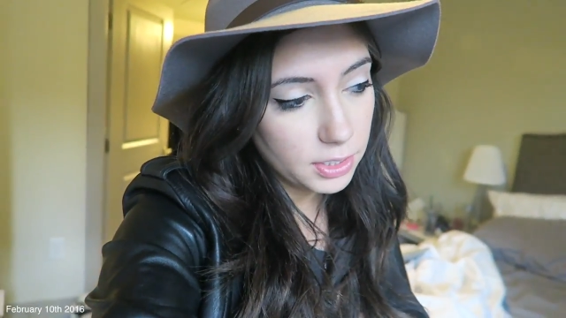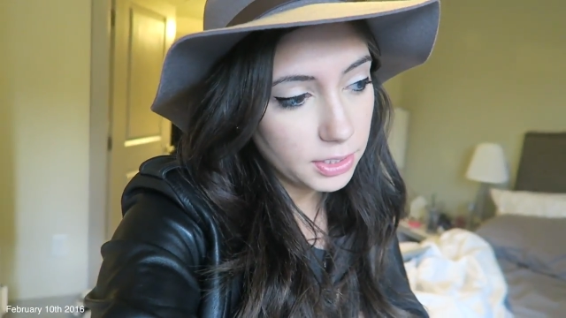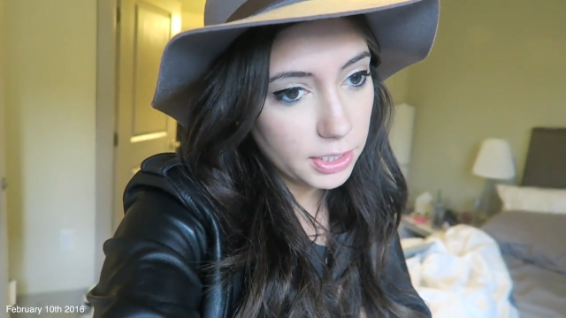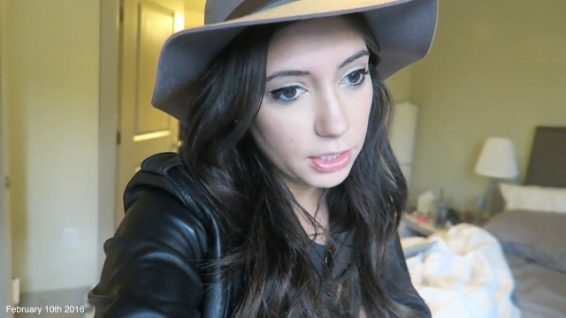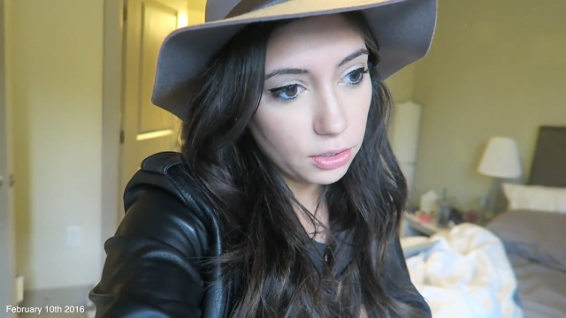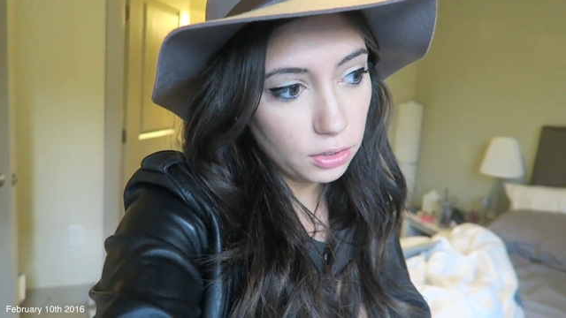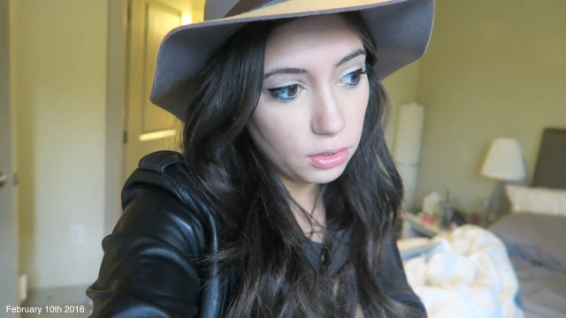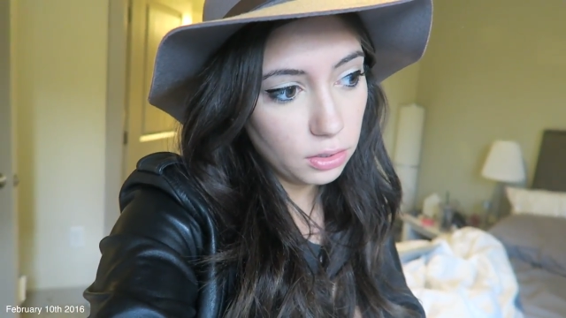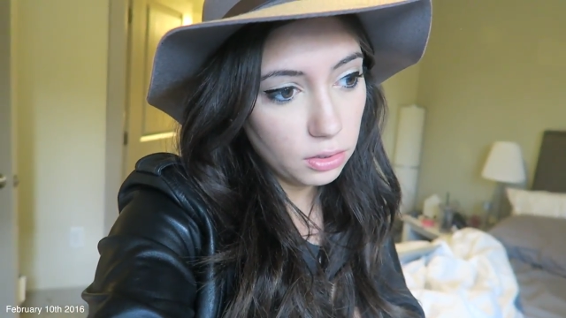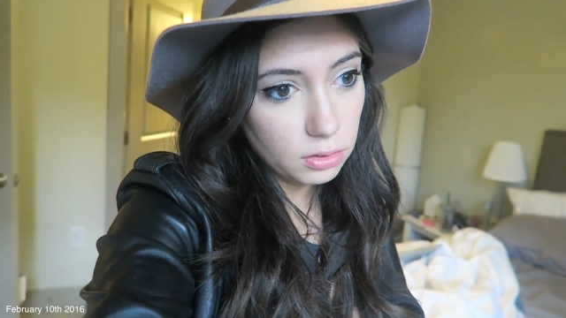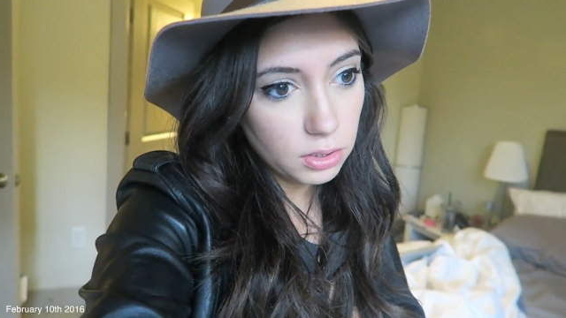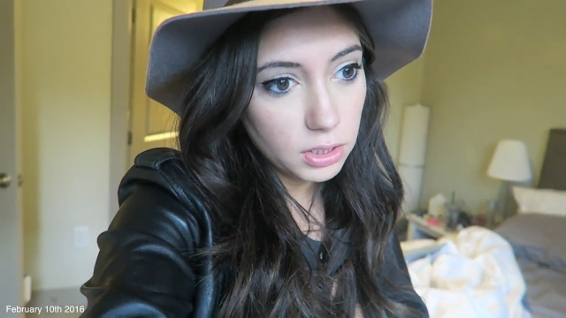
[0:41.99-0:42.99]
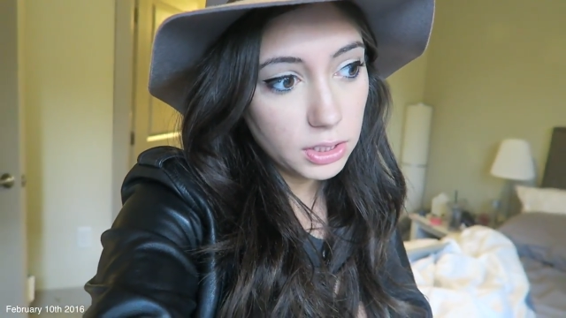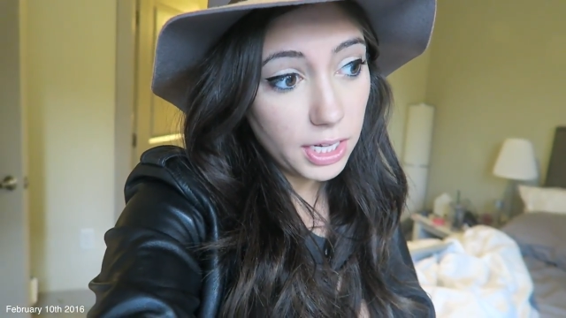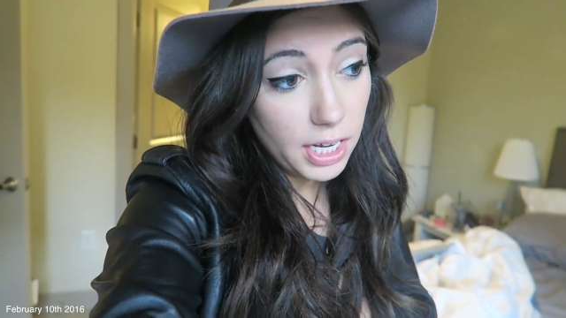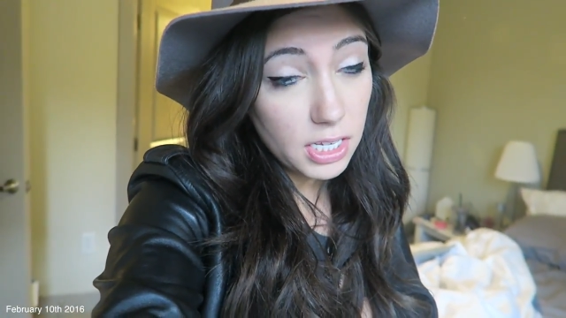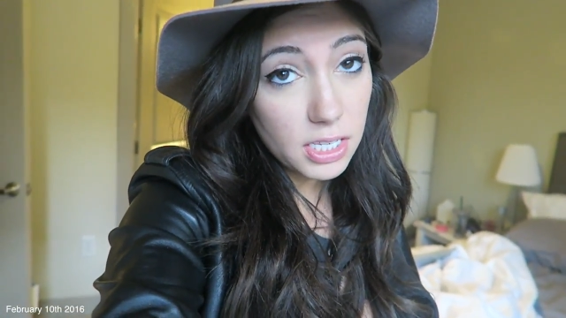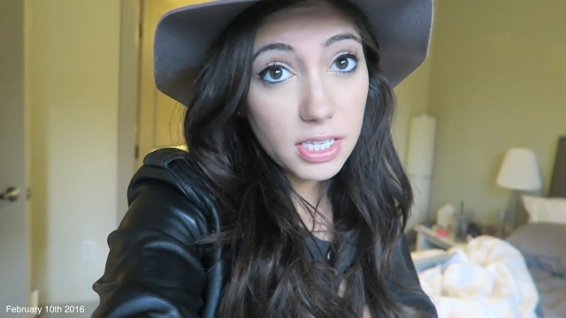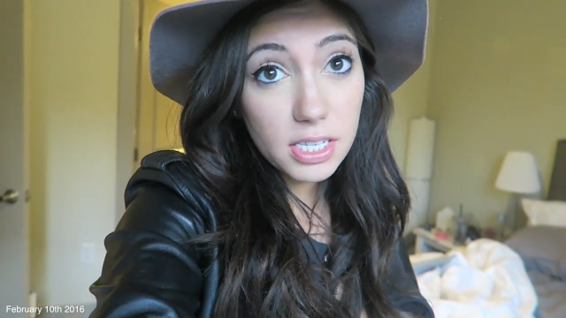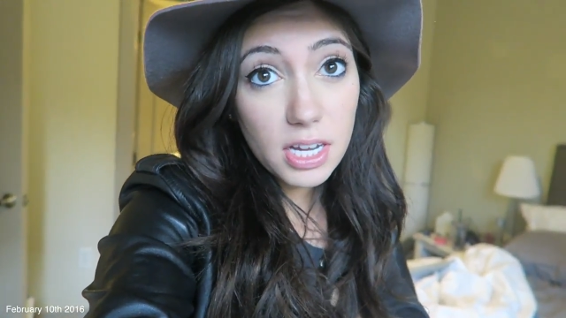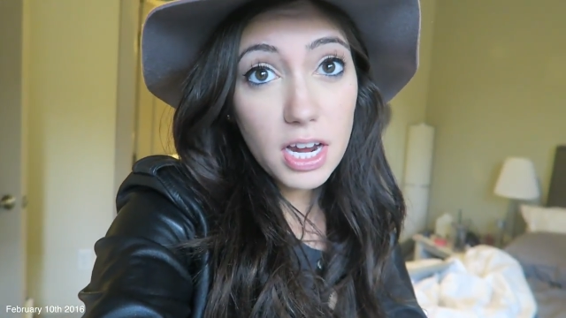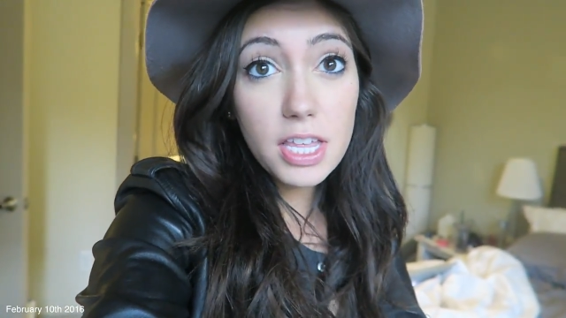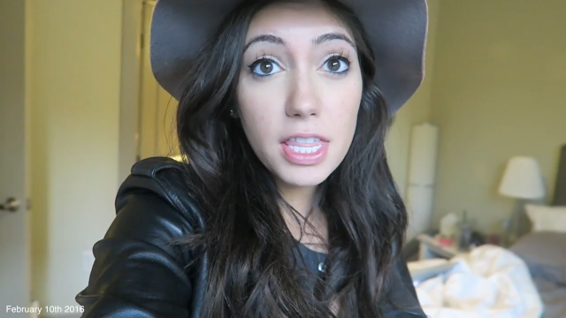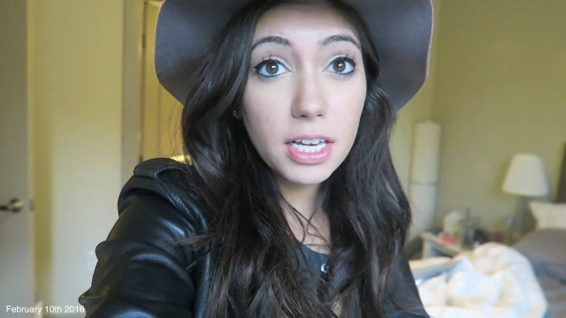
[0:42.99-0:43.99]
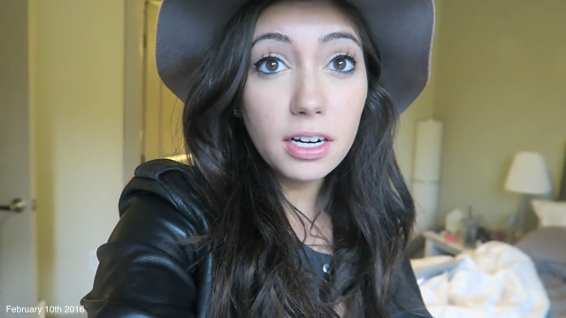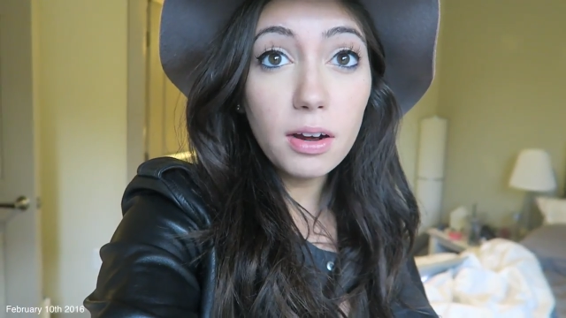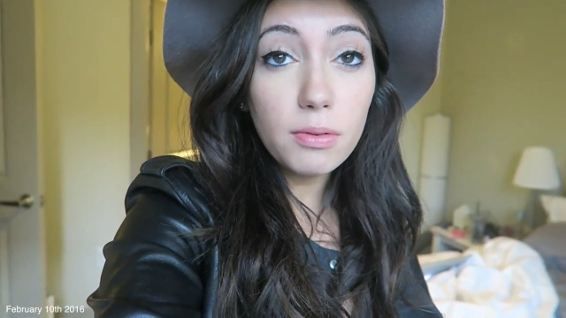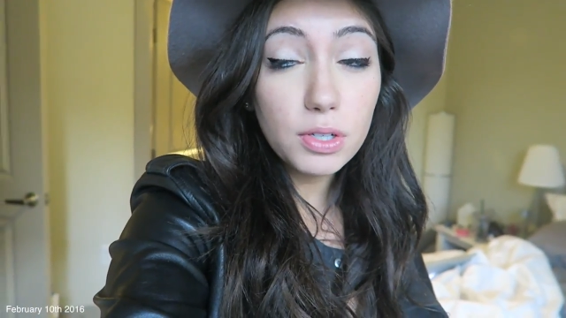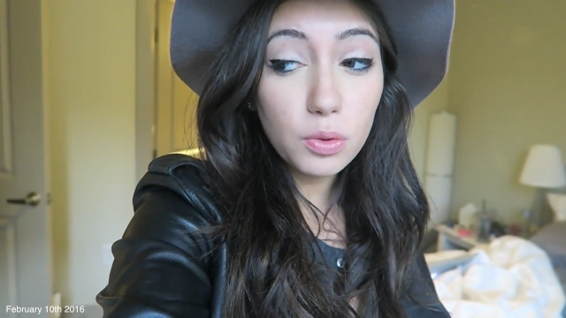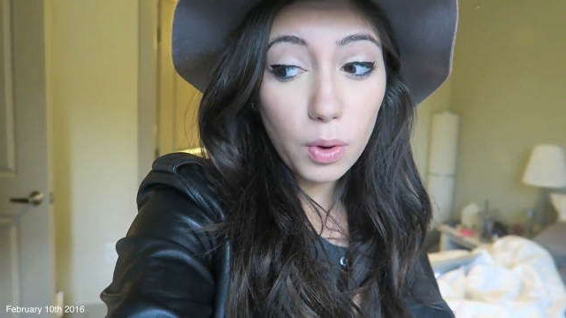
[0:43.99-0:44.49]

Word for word: until 6 and then I was